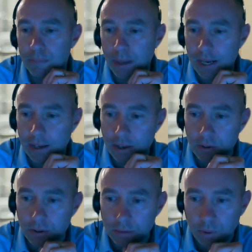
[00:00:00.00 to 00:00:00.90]

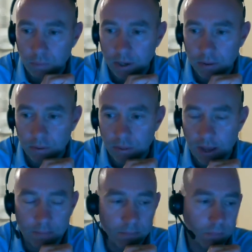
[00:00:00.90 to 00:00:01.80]
Abellio that we work with
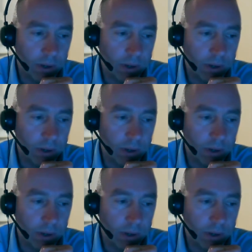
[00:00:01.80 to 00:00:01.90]
them.